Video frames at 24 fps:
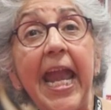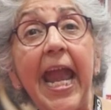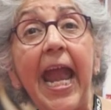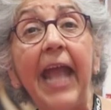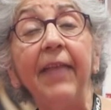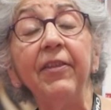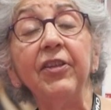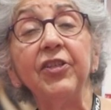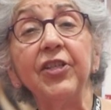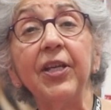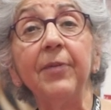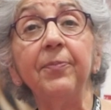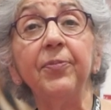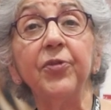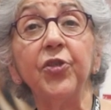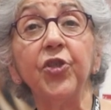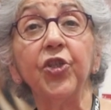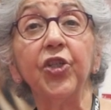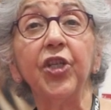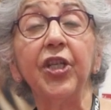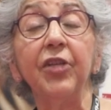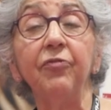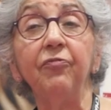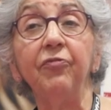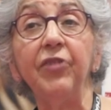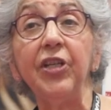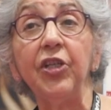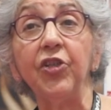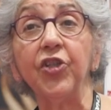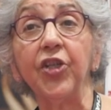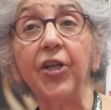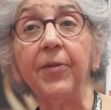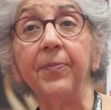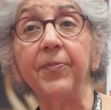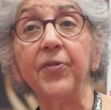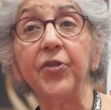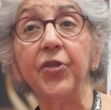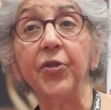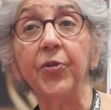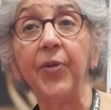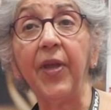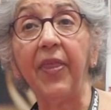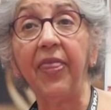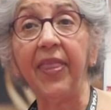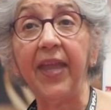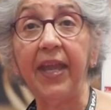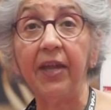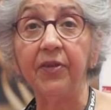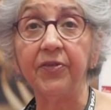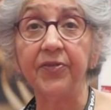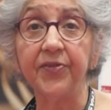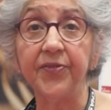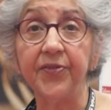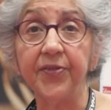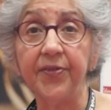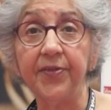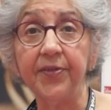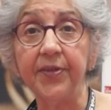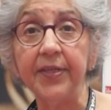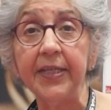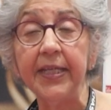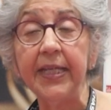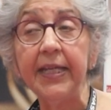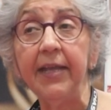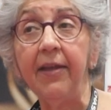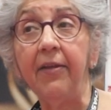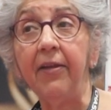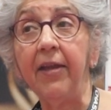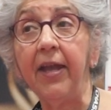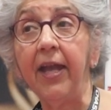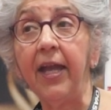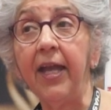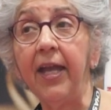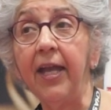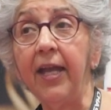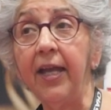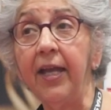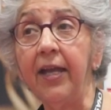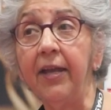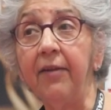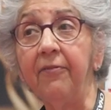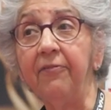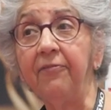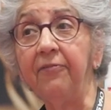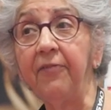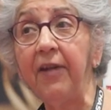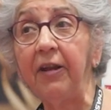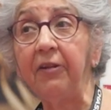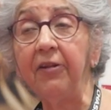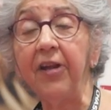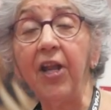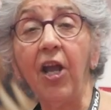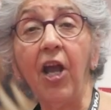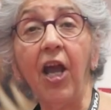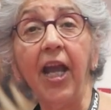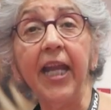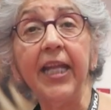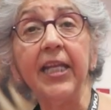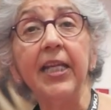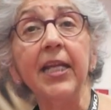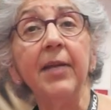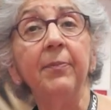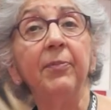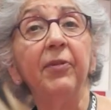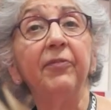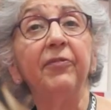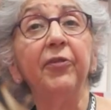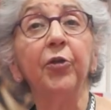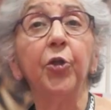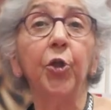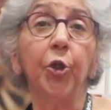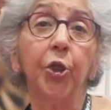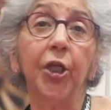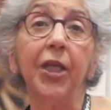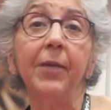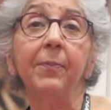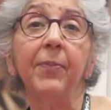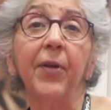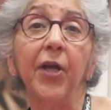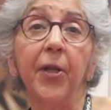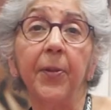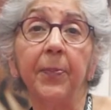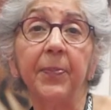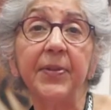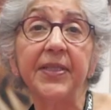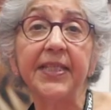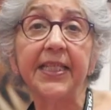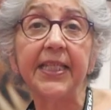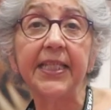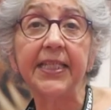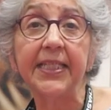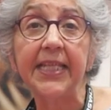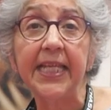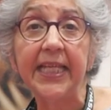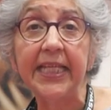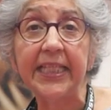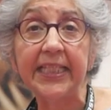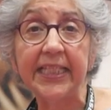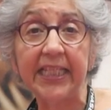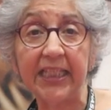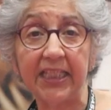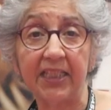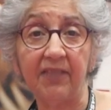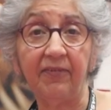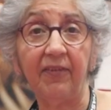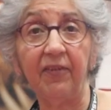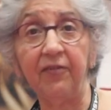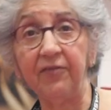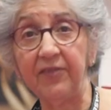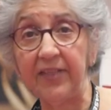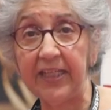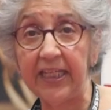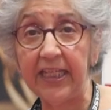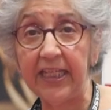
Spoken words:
And the temperature can reach up to 1000 Fahrenheit, but for cooking purposes 650